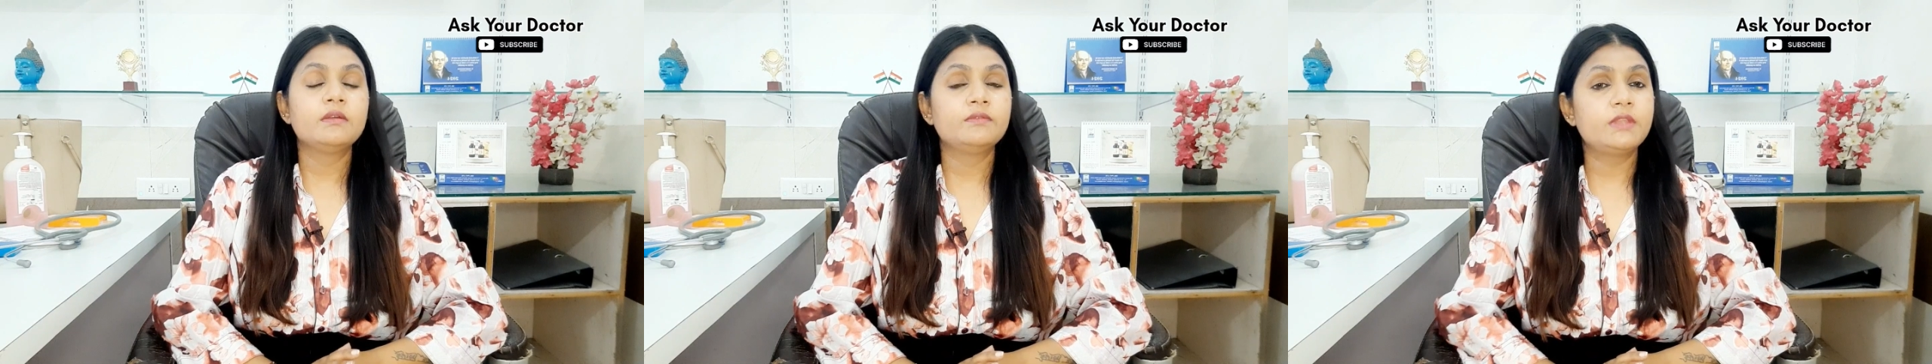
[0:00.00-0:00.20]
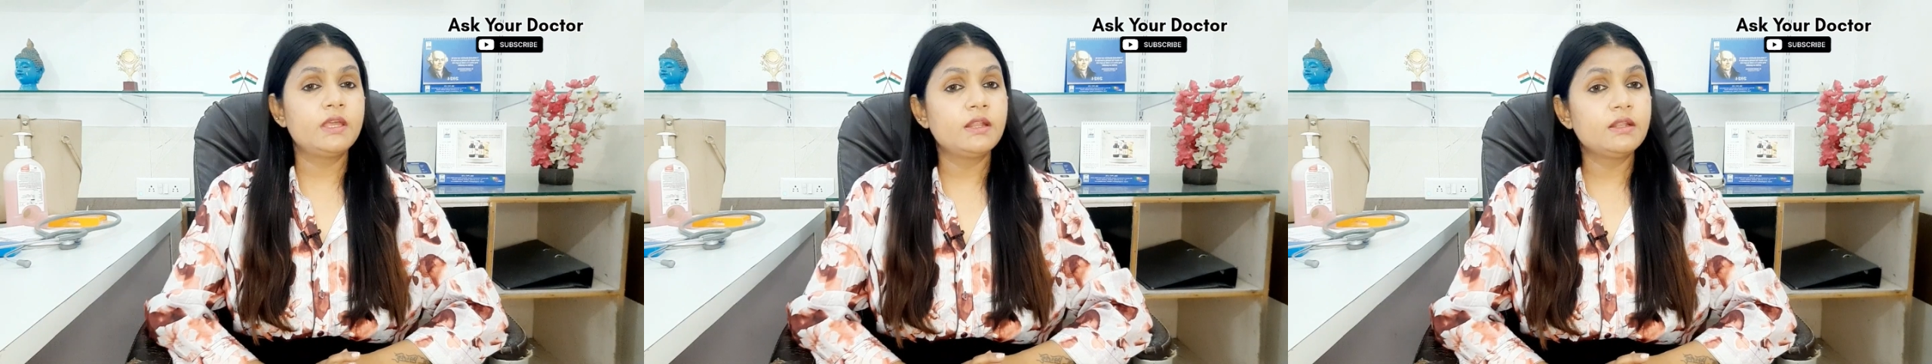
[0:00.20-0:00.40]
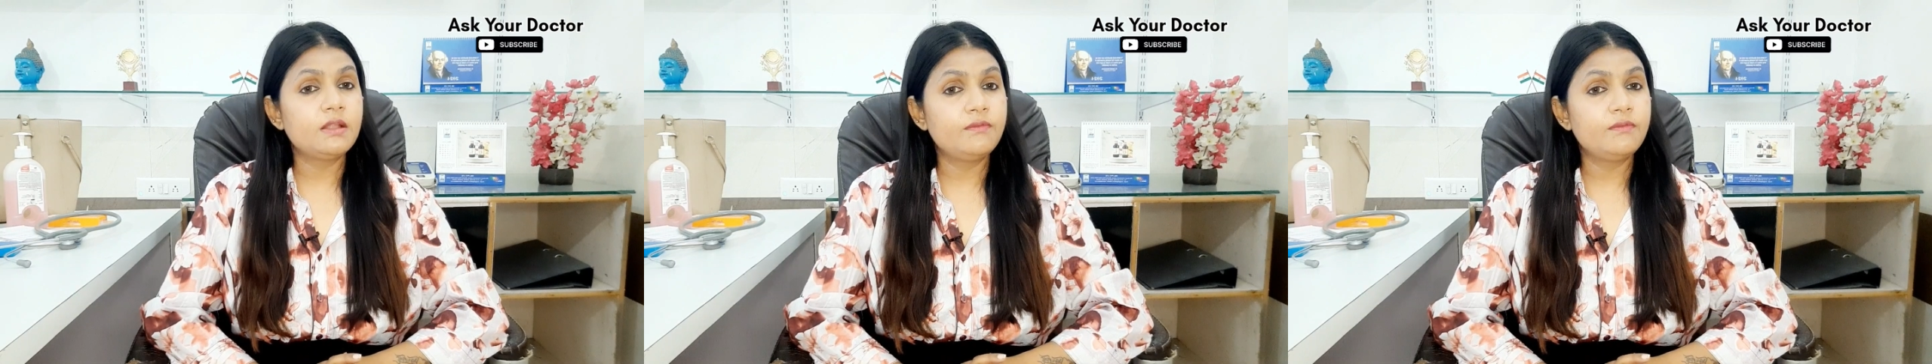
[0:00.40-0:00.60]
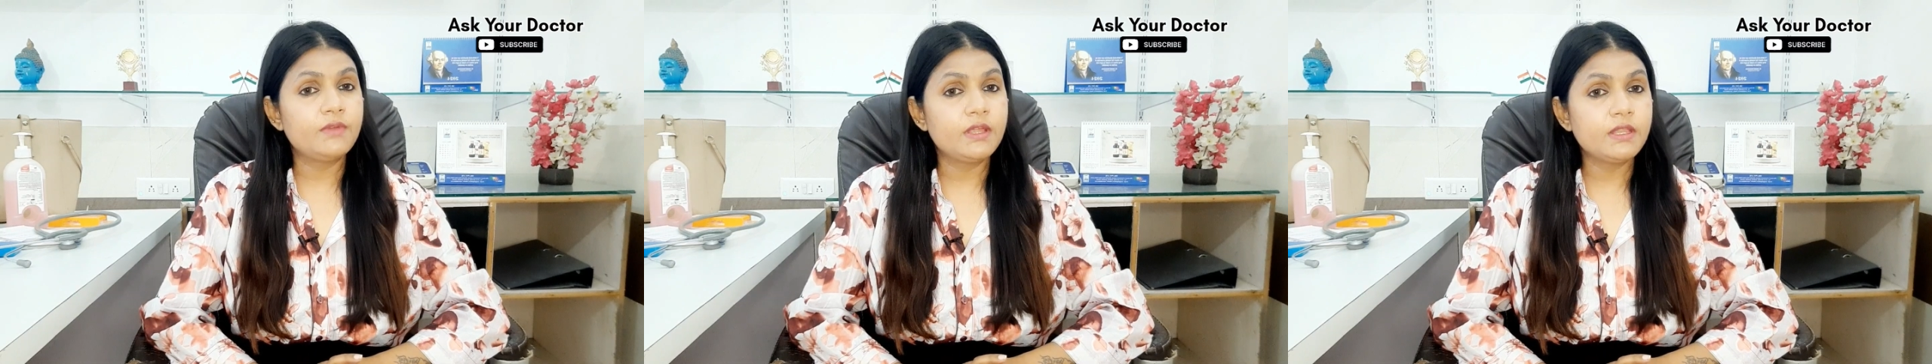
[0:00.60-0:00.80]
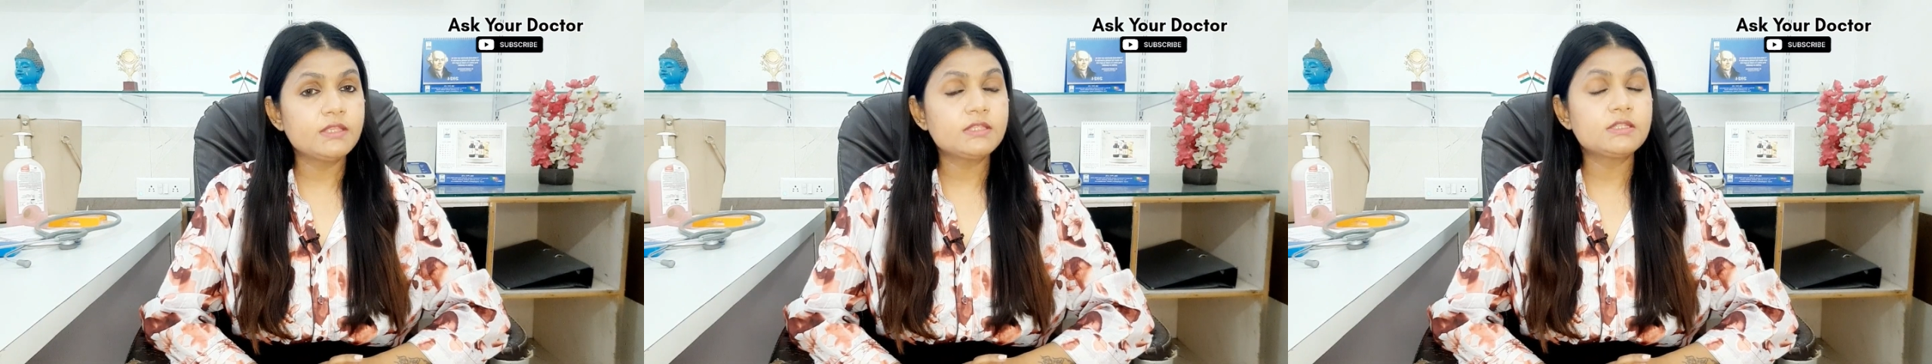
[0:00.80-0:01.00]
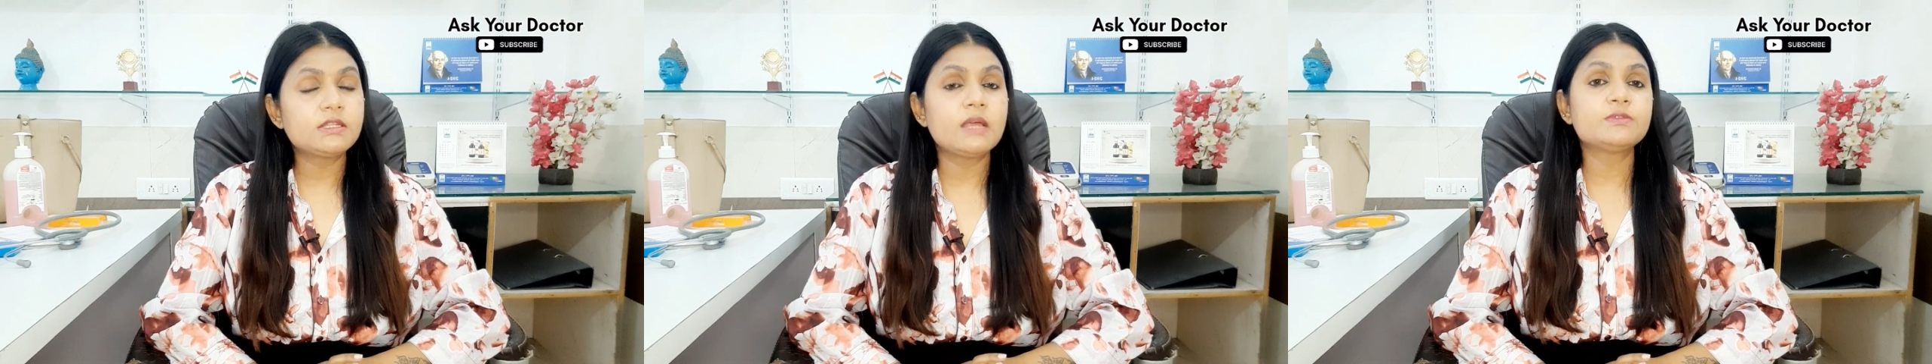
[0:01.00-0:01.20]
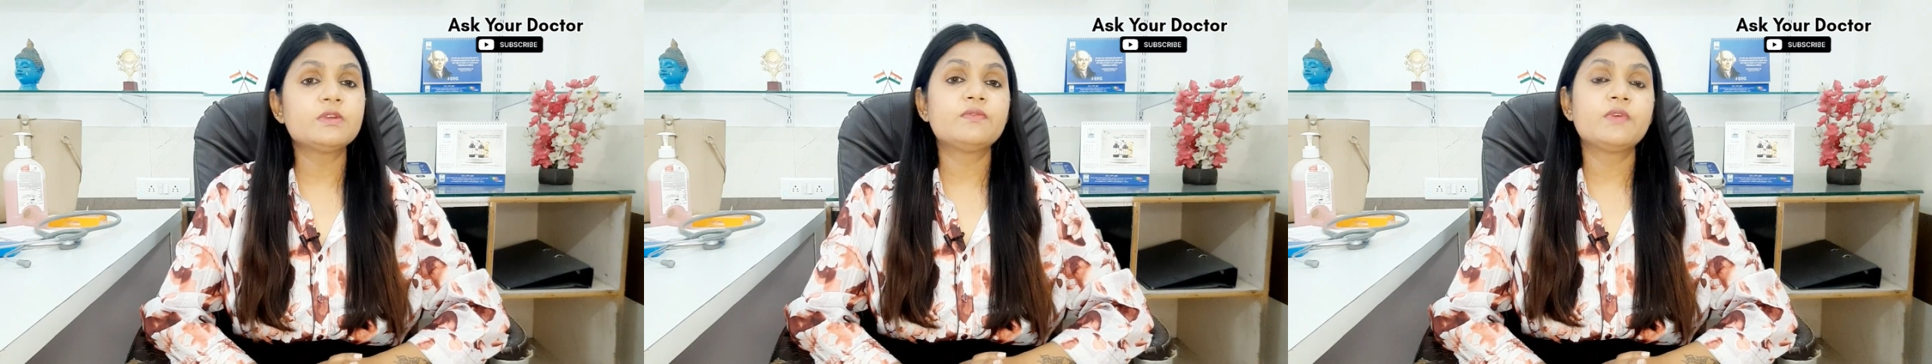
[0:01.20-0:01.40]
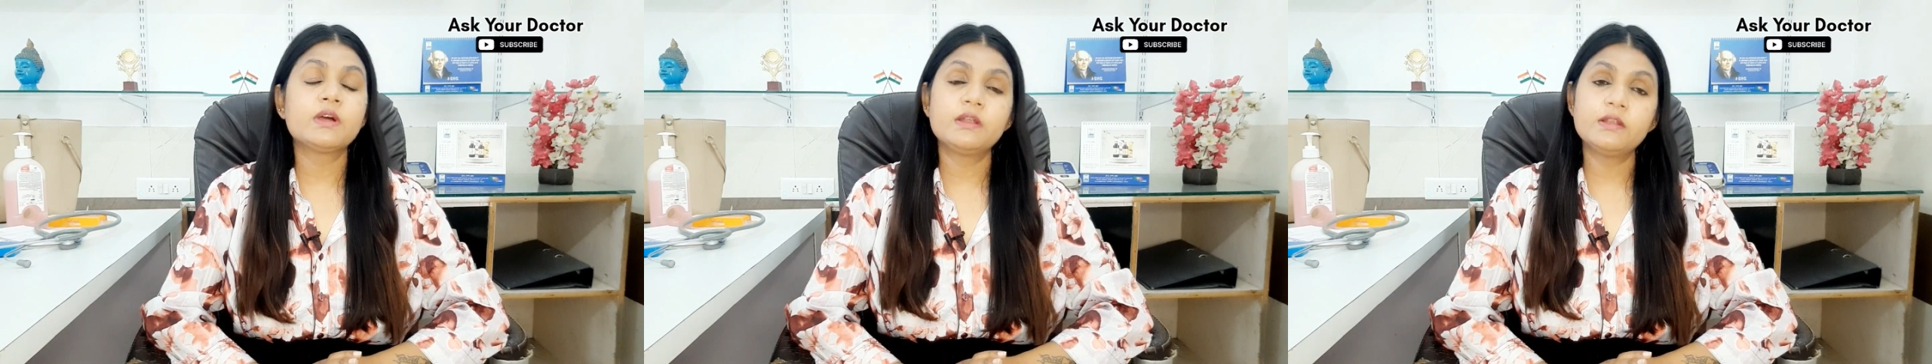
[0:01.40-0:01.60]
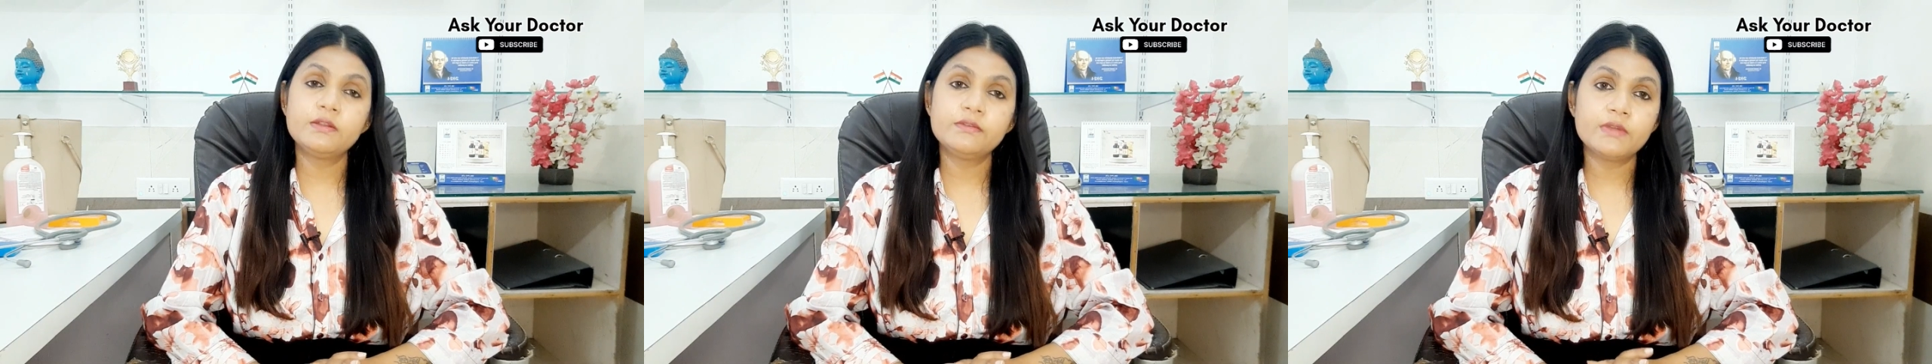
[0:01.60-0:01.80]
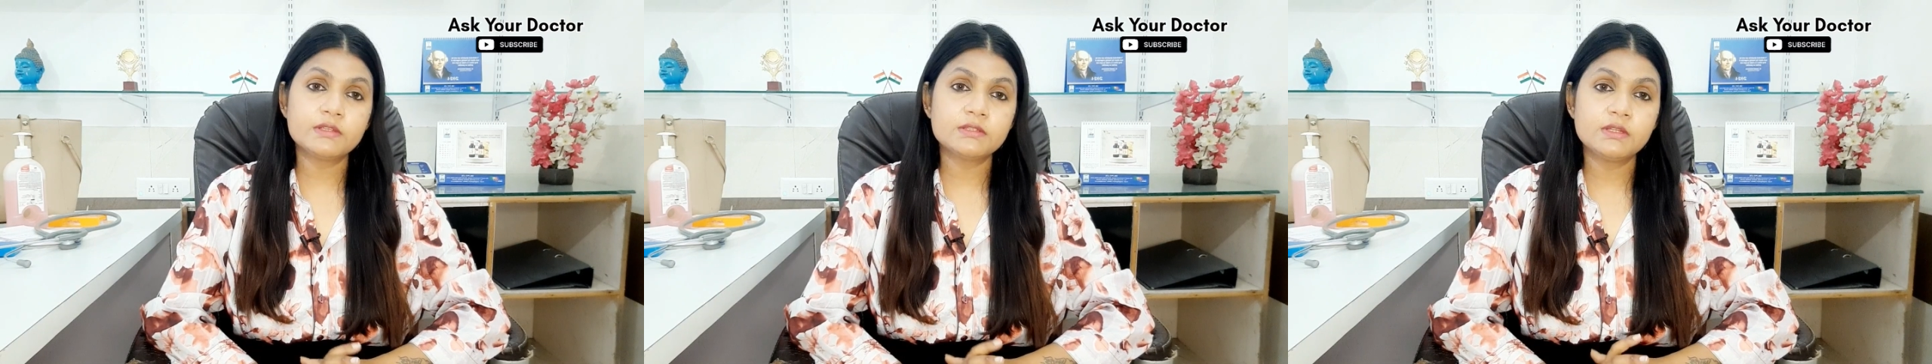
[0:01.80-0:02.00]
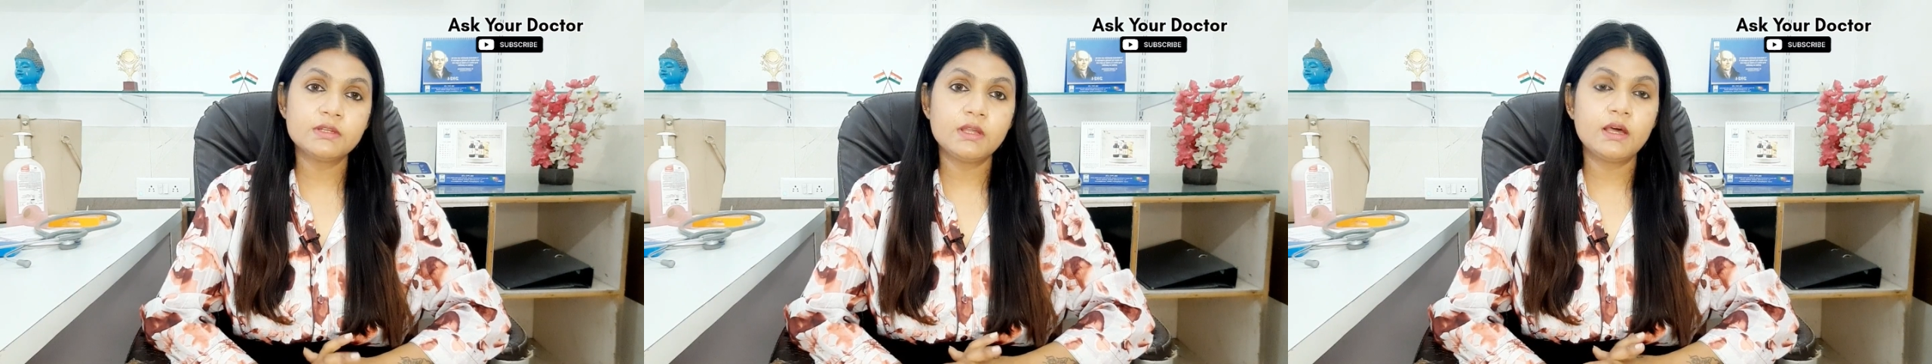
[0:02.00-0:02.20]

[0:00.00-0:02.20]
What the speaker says: There are various types of fungal infection